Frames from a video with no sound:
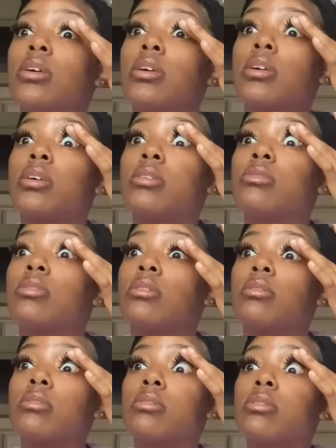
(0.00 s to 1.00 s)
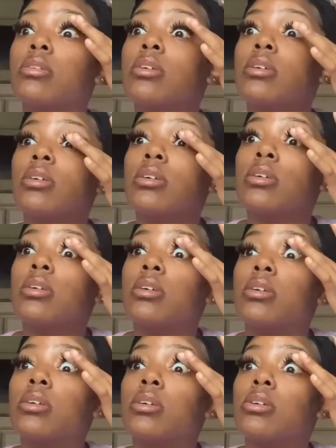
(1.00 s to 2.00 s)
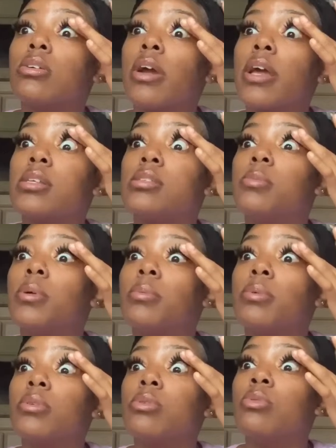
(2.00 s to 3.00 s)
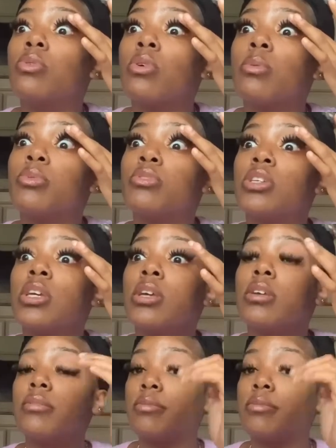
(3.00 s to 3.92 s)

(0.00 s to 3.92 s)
Cause you know, crazy people do normal shit.